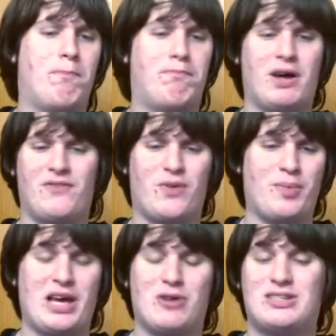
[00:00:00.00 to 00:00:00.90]
but
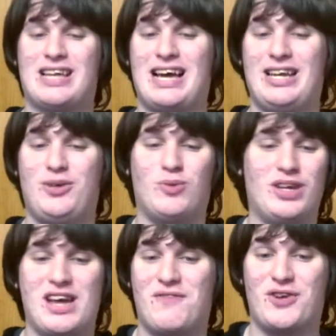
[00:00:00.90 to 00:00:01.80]
from the outside you
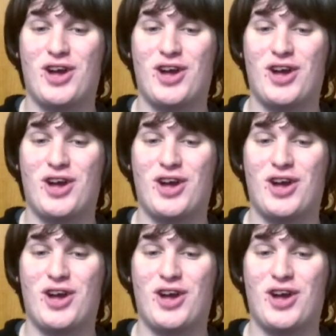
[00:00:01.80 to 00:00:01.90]
would never